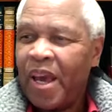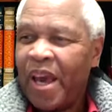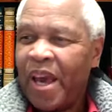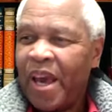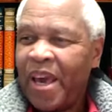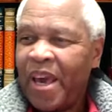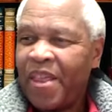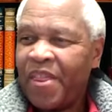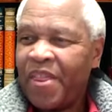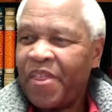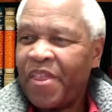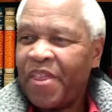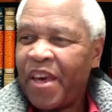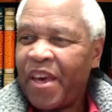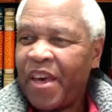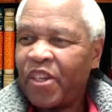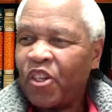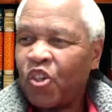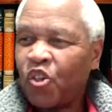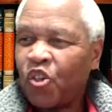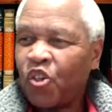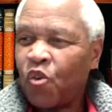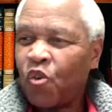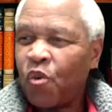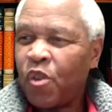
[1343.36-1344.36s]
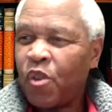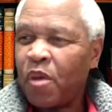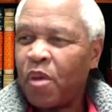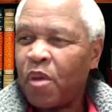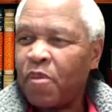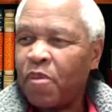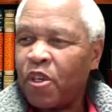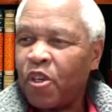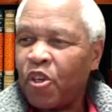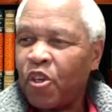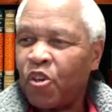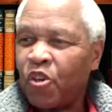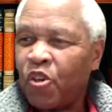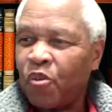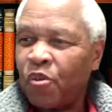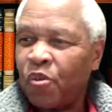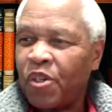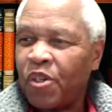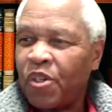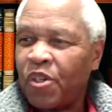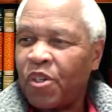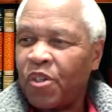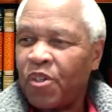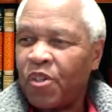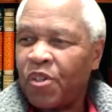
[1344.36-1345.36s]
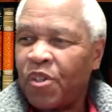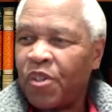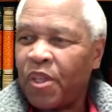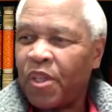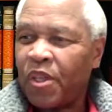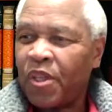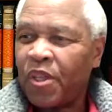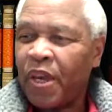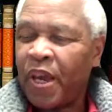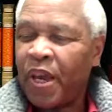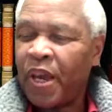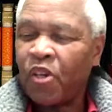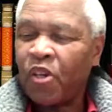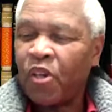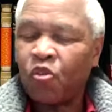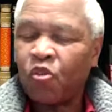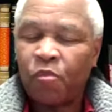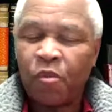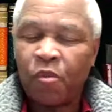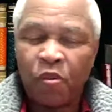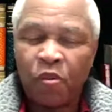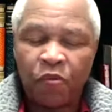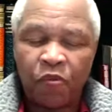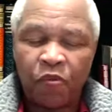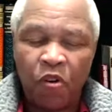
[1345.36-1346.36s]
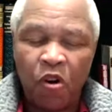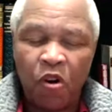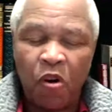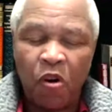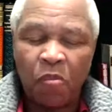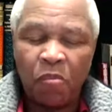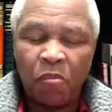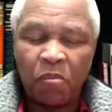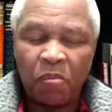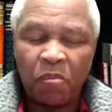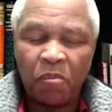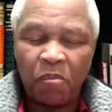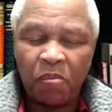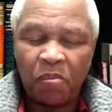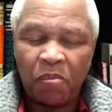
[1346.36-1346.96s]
And then show them the duties they are to perform.